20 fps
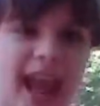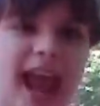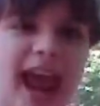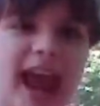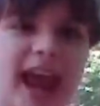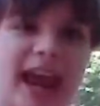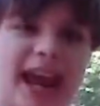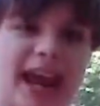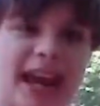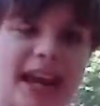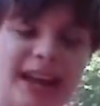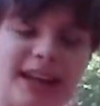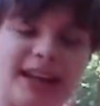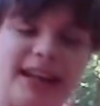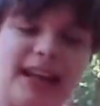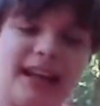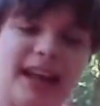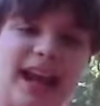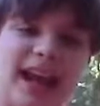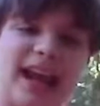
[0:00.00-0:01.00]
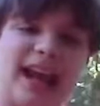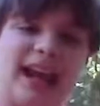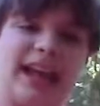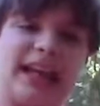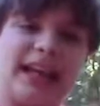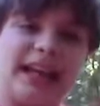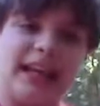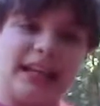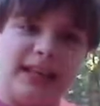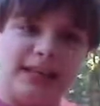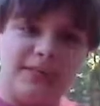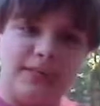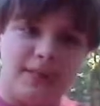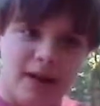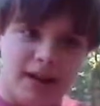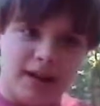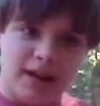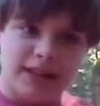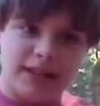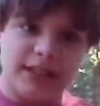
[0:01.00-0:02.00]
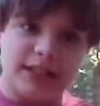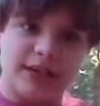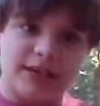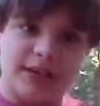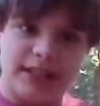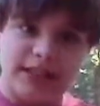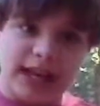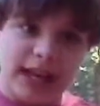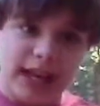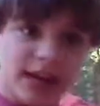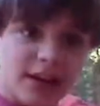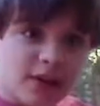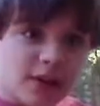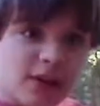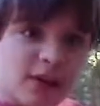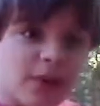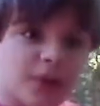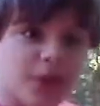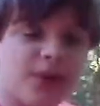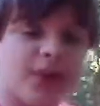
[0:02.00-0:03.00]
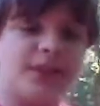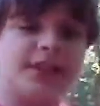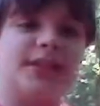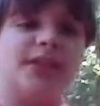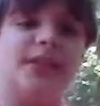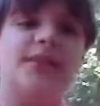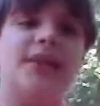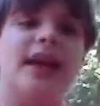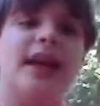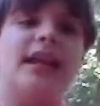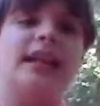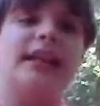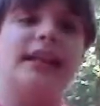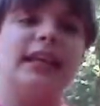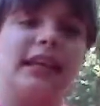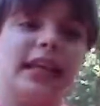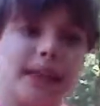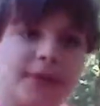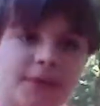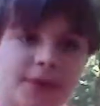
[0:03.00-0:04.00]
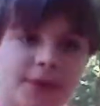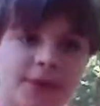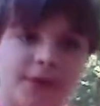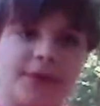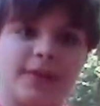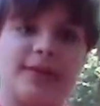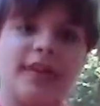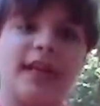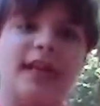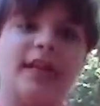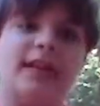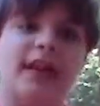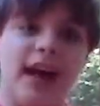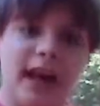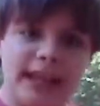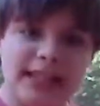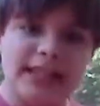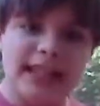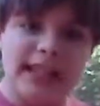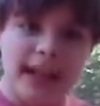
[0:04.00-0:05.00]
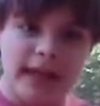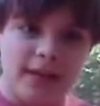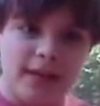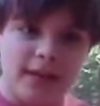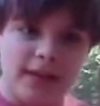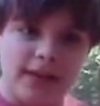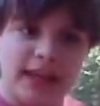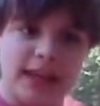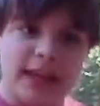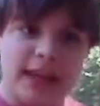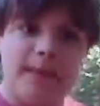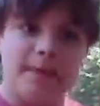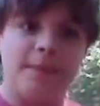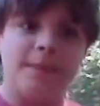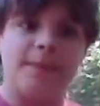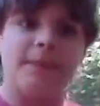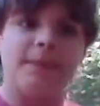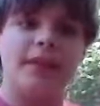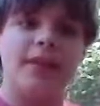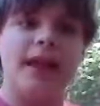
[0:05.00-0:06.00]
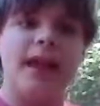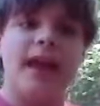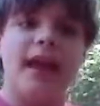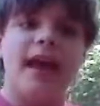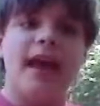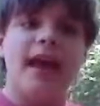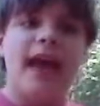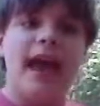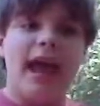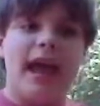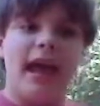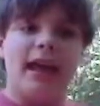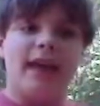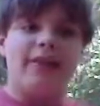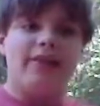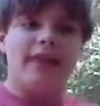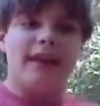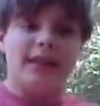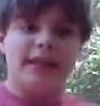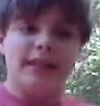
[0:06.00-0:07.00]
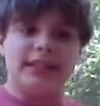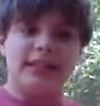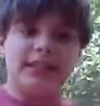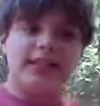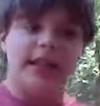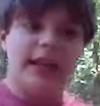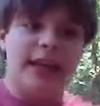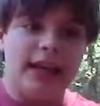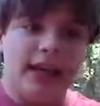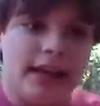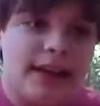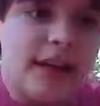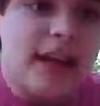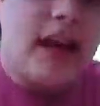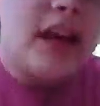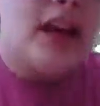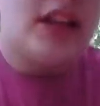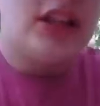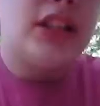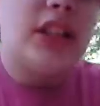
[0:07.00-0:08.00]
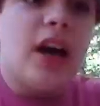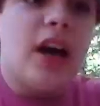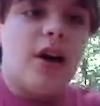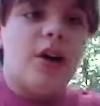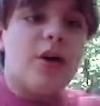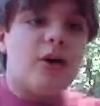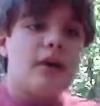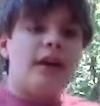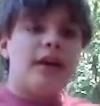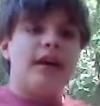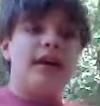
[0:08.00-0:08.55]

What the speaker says: and it can eat bugs. So it's kind of cool. So keep yours nice and healthy, and that's it. So